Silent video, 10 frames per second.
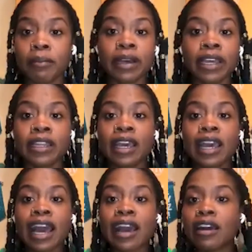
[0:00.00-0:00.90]
But
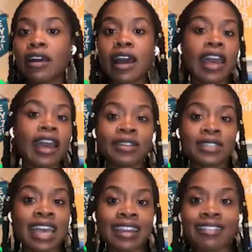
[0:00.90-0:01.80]

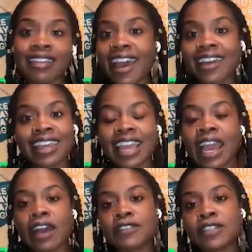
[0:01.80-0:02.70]
outside of that, like, I
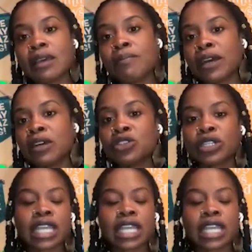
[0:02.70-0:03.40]
have to set boundaries.